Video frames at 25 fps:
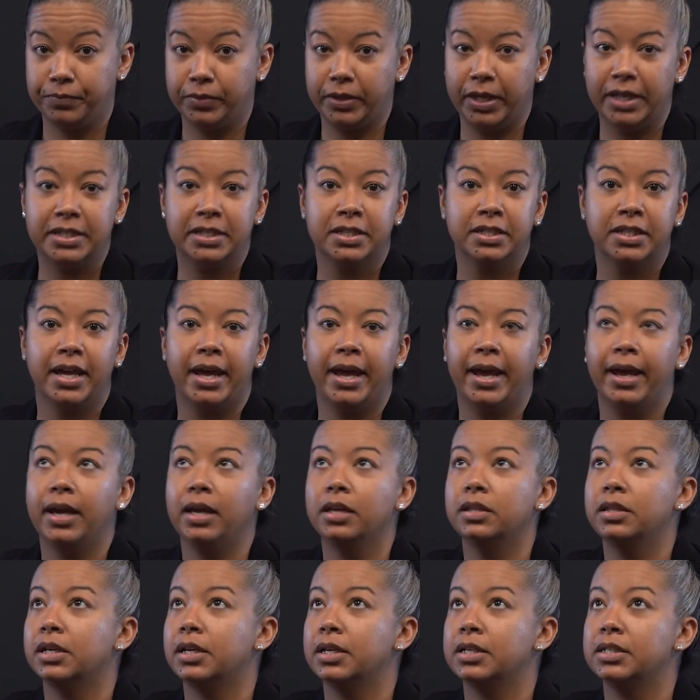Let's
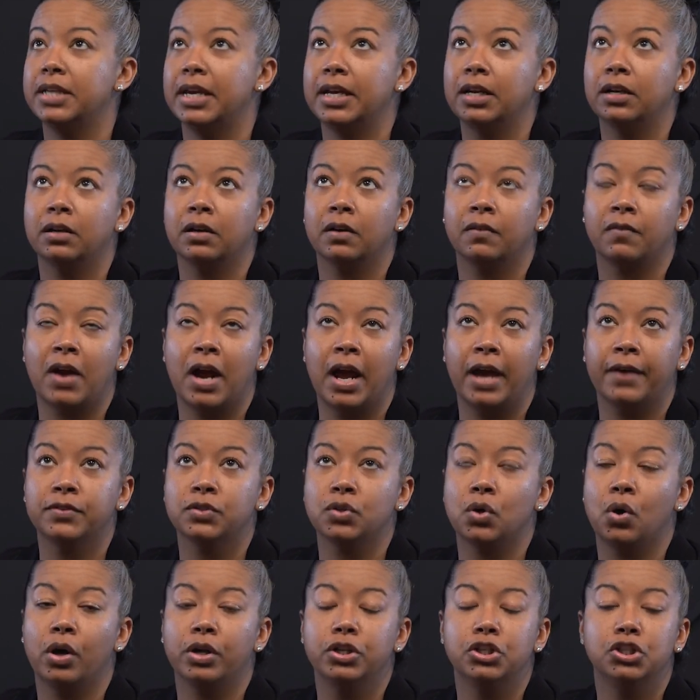say the container
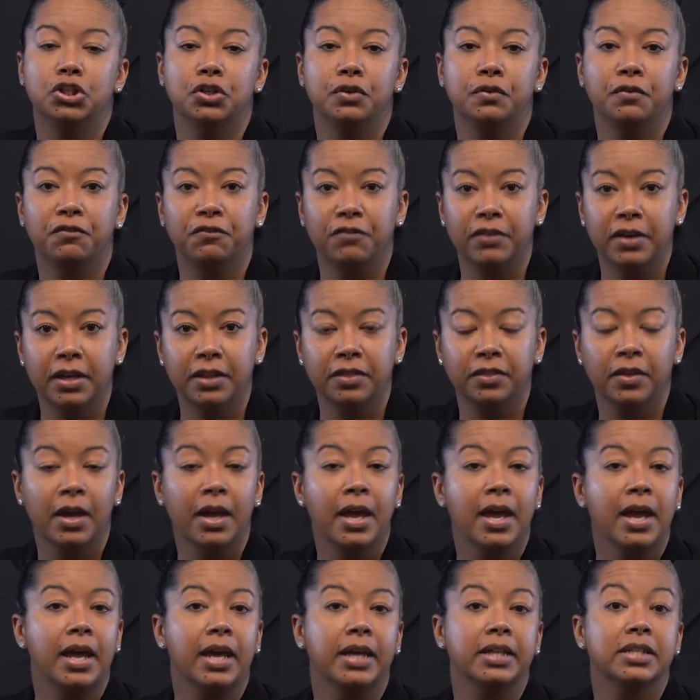arrives on June 5th,
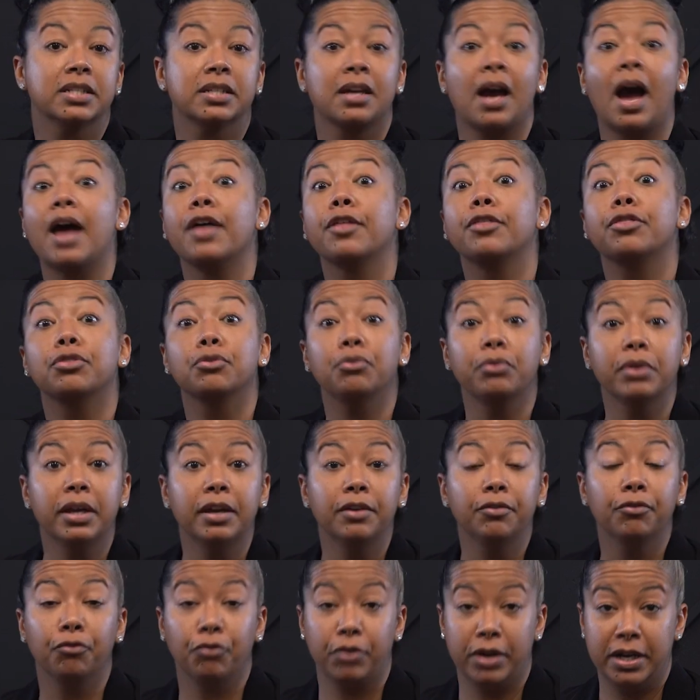it's got
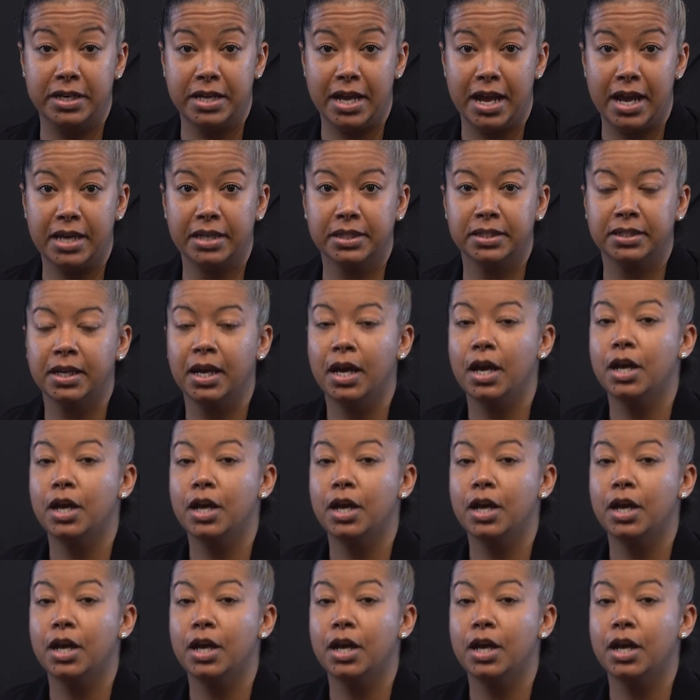3 free days.